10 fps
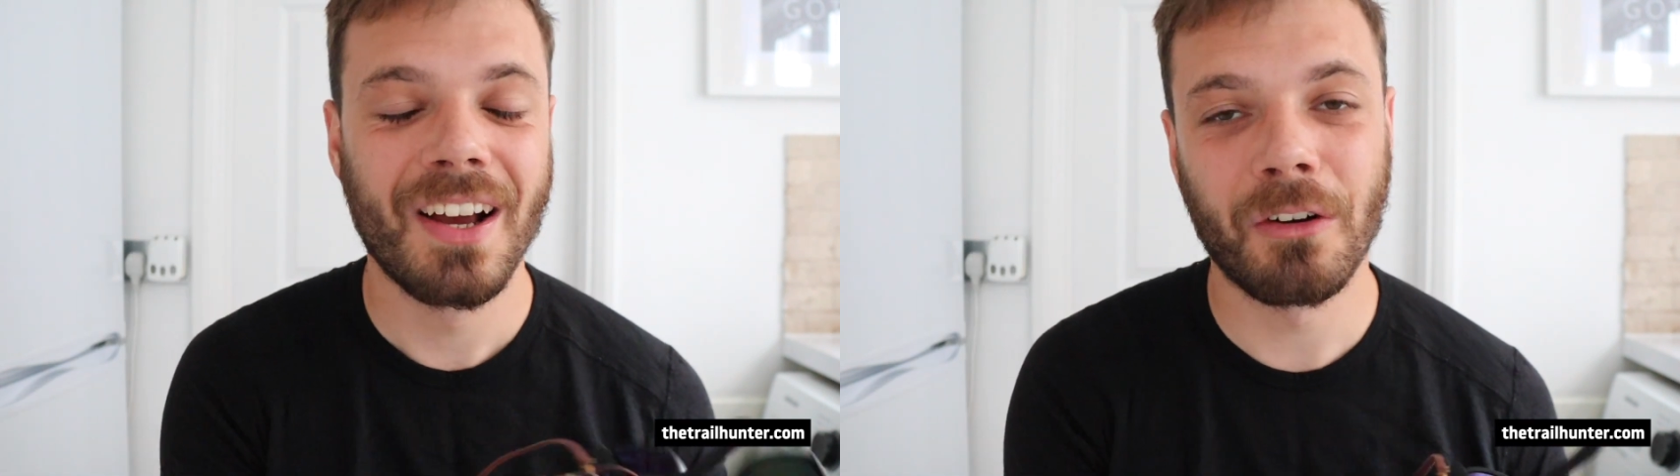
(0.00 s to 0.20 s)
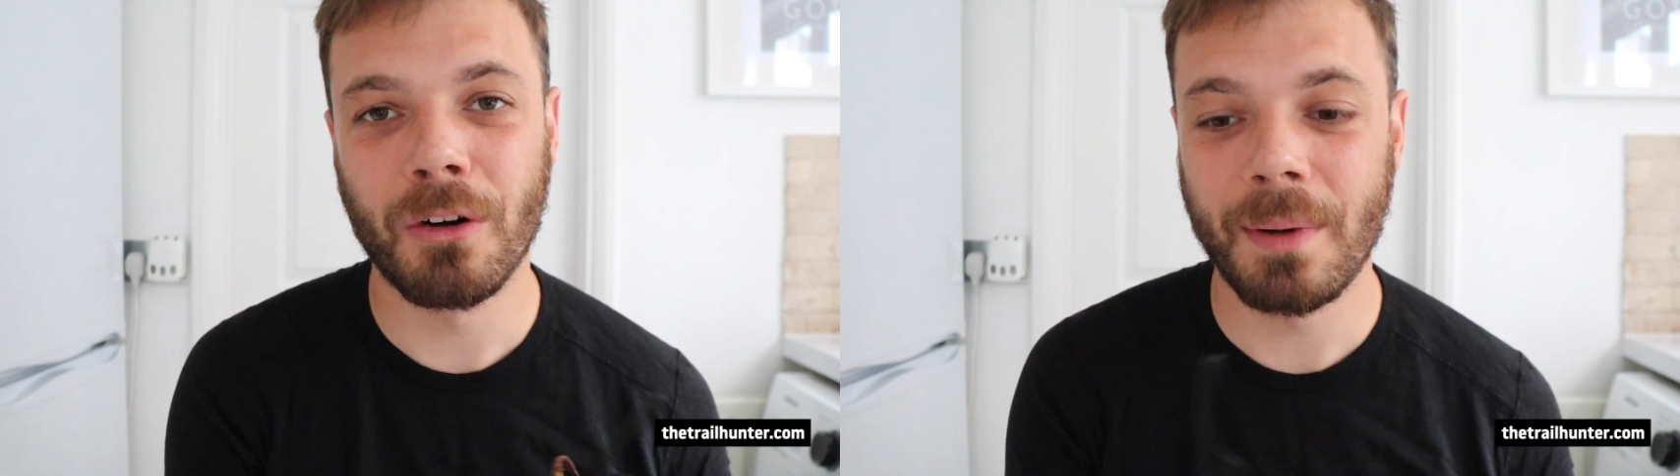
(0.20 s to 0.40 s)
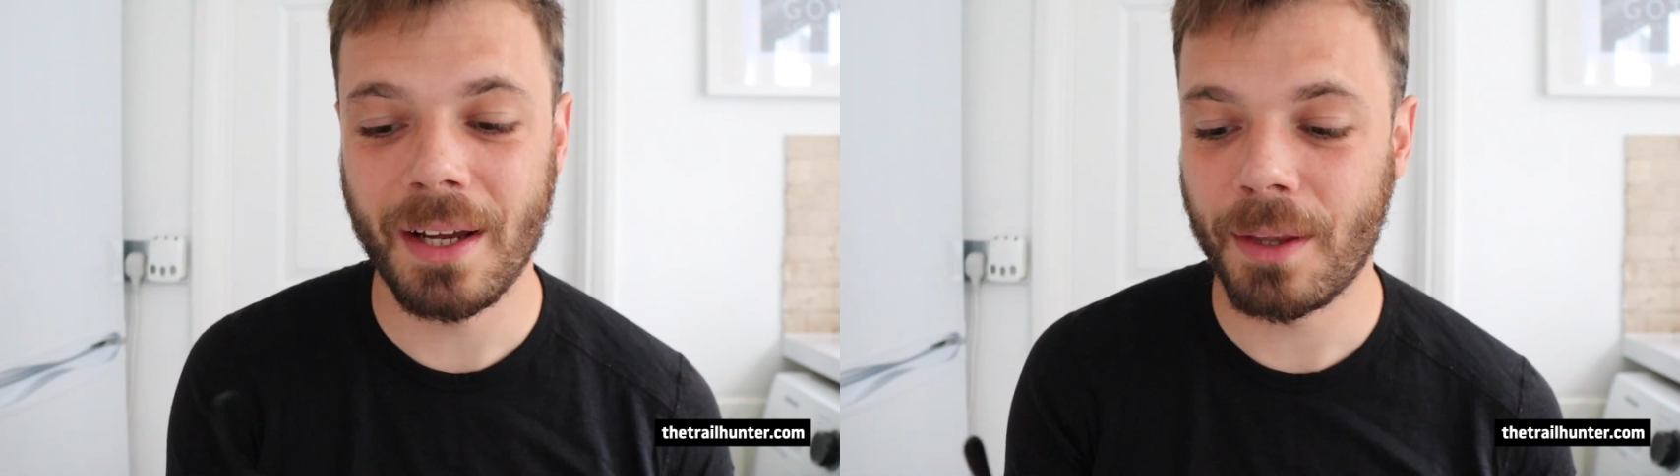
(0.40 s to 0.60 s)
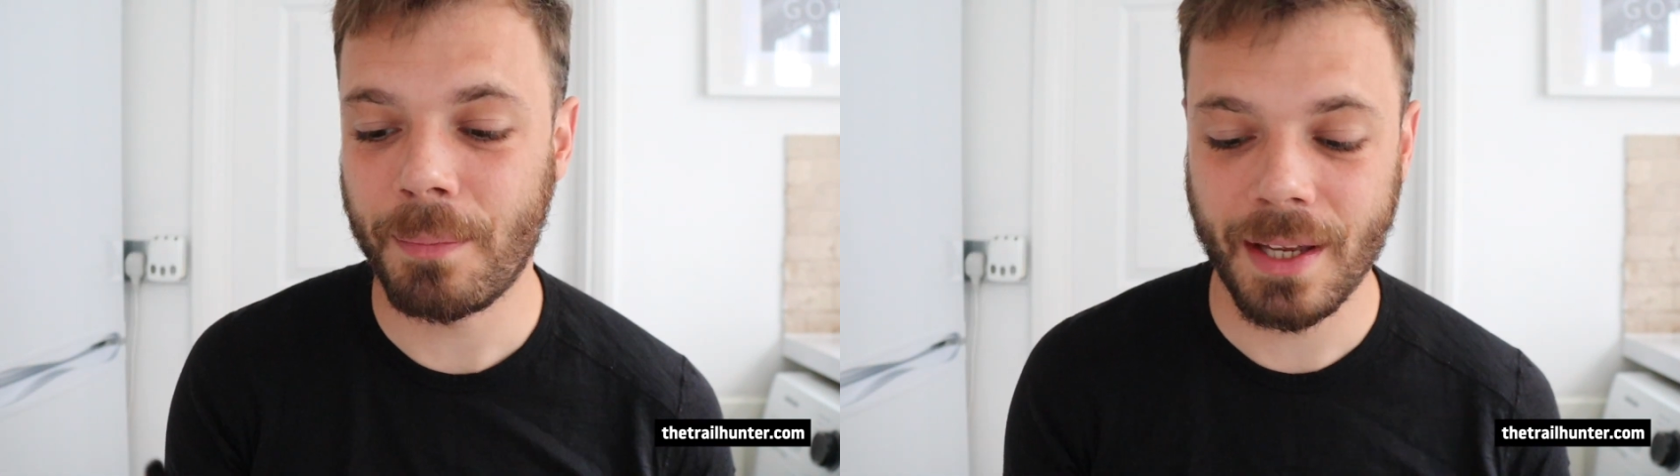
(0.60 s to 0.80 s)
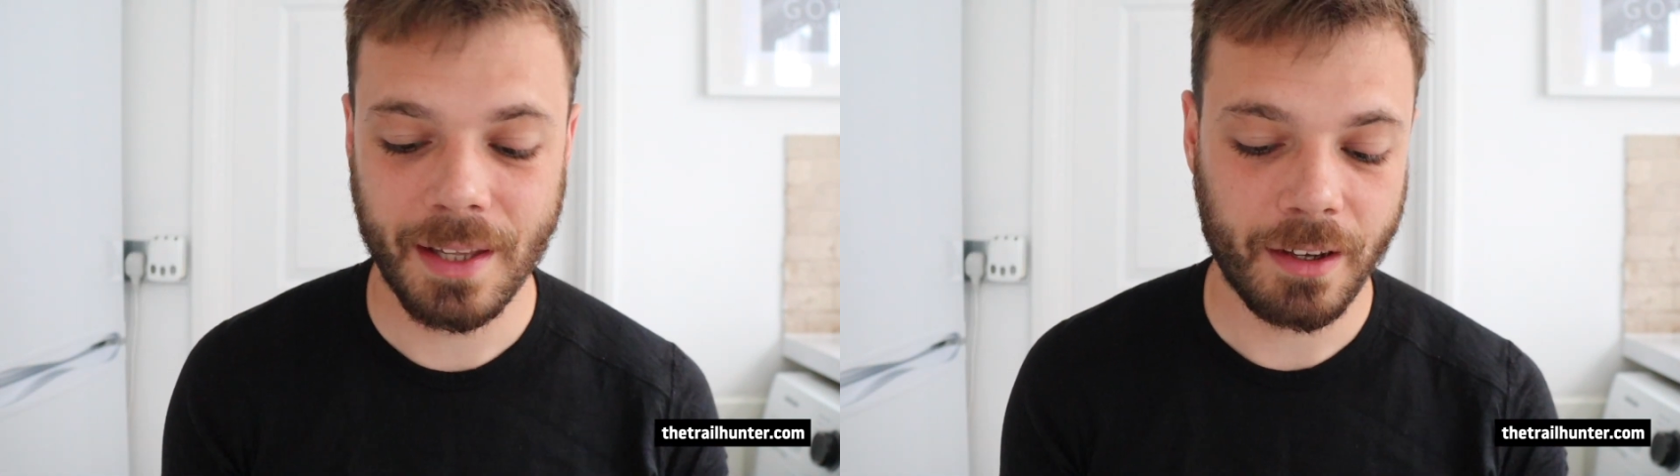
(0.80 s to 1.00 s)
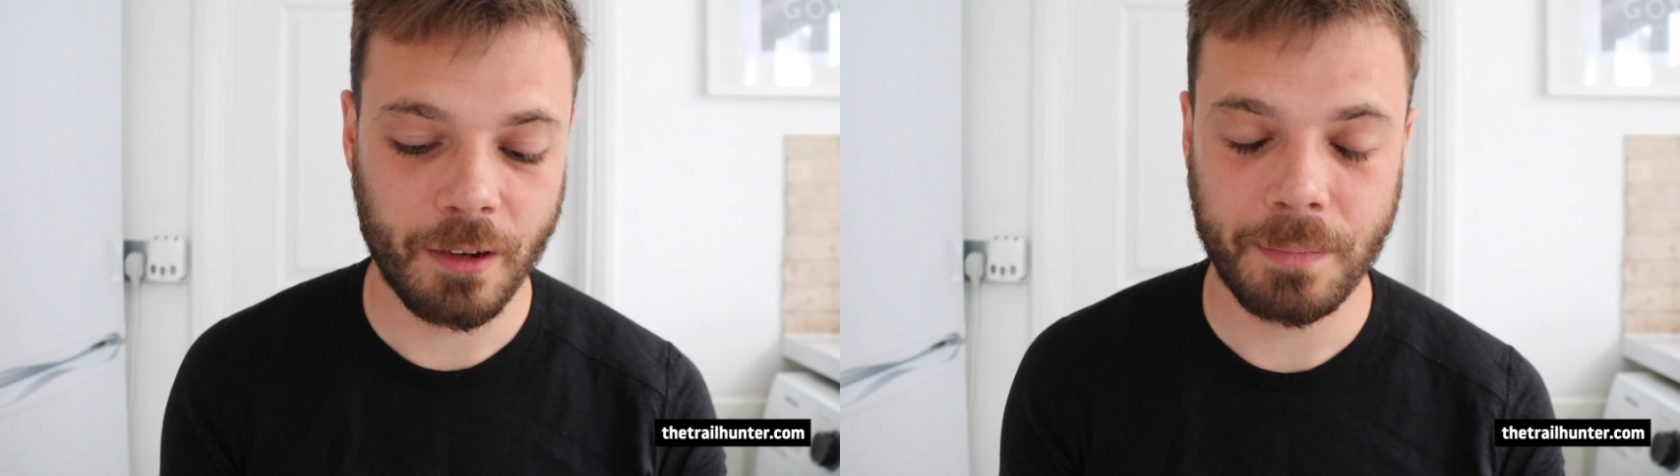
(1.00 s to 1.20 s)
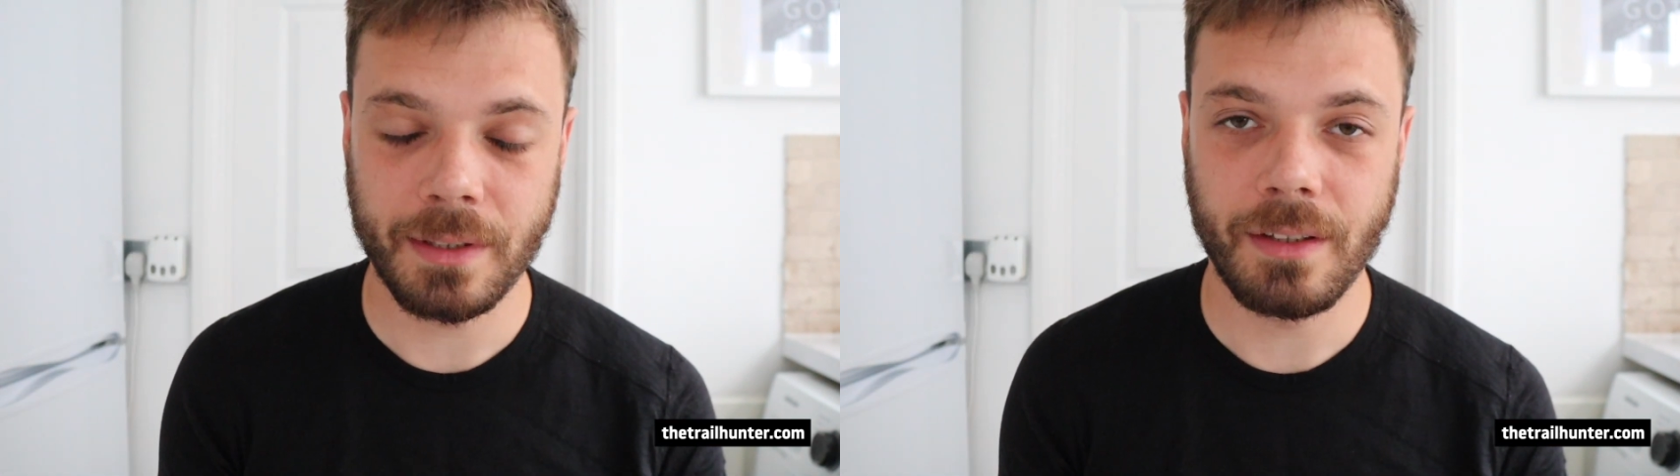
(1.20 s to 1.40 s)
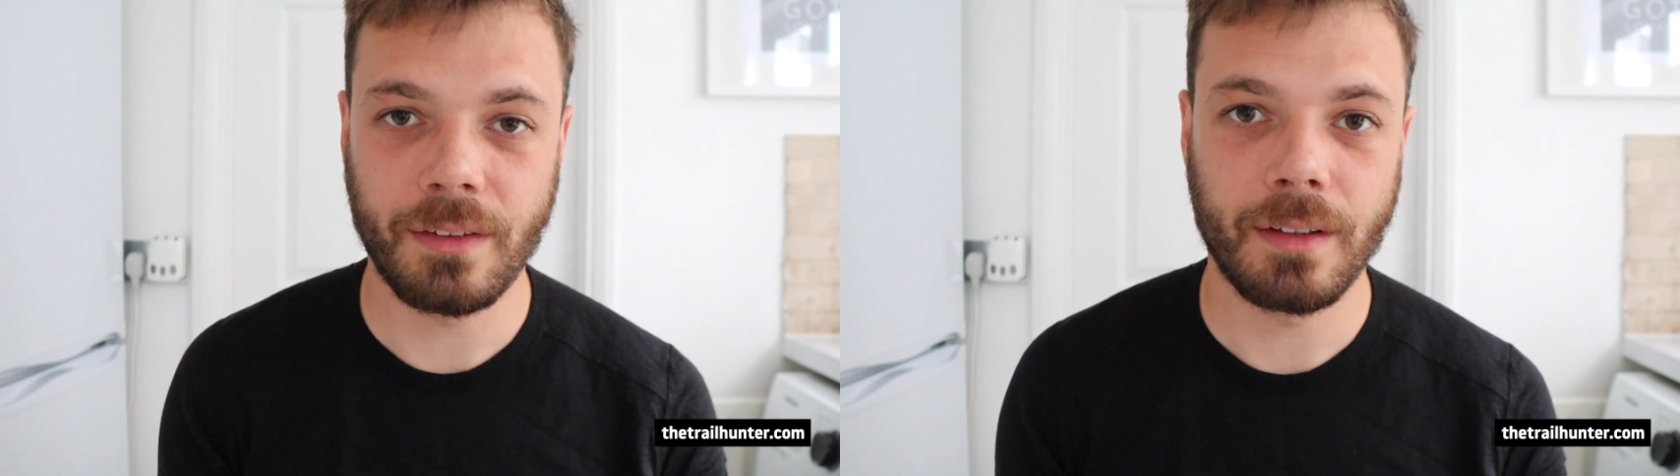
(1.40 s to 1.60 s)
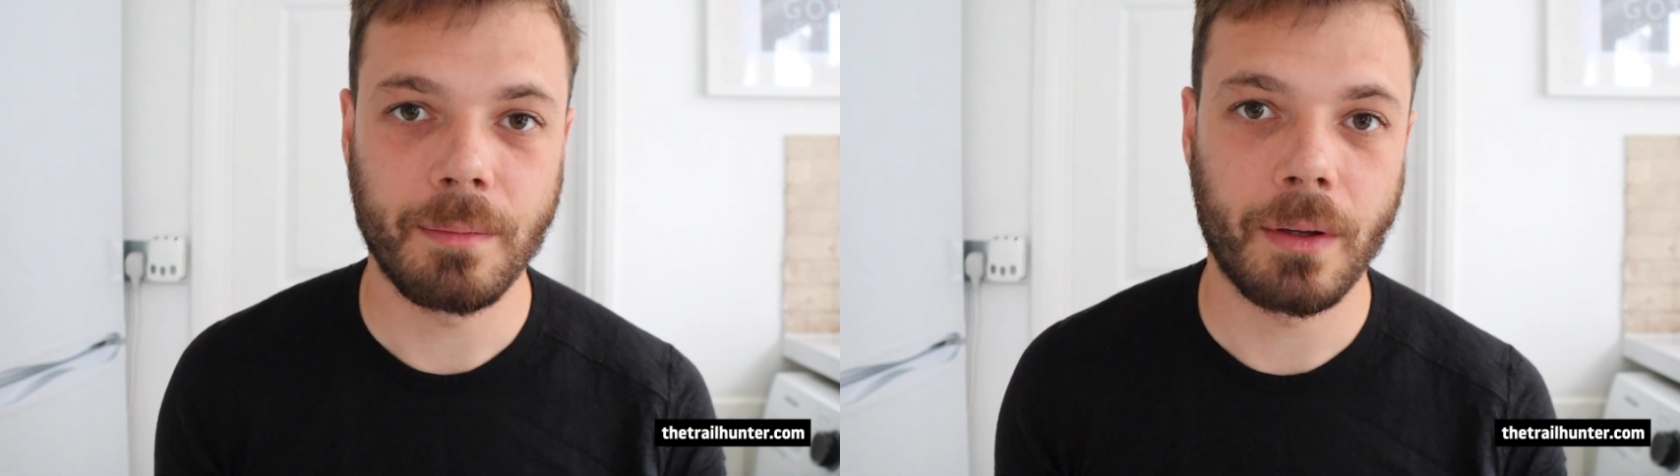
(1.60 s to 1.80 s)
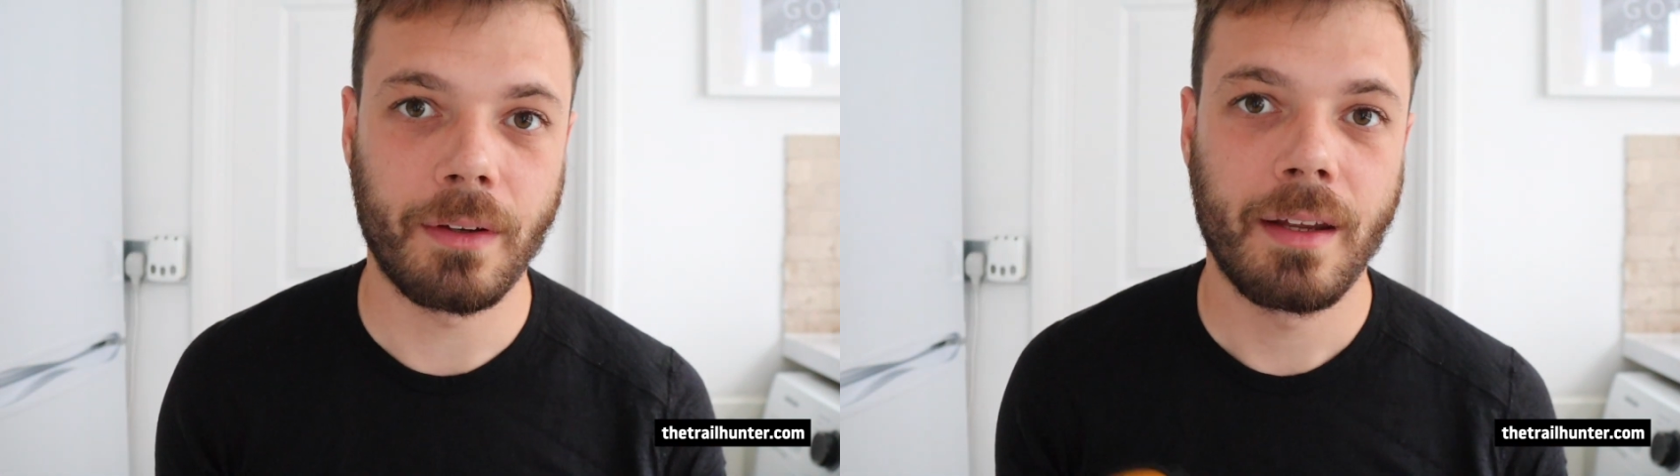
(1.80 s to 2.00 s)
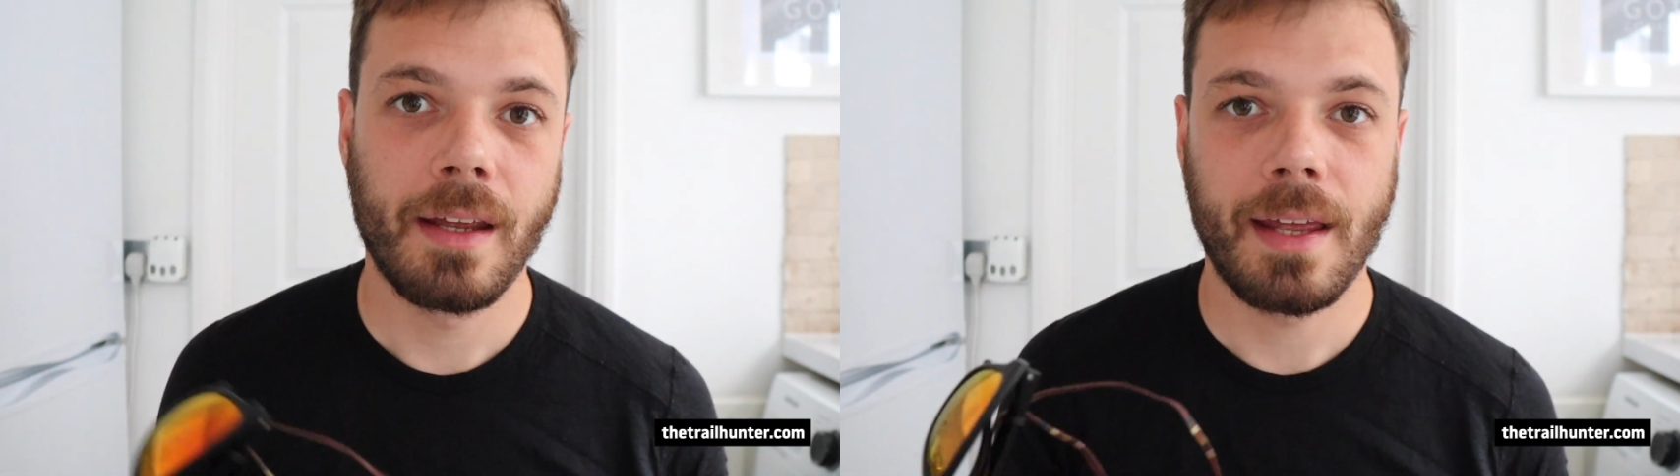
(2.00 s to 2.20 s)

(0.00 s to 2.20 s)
or my other pair that I've been using them on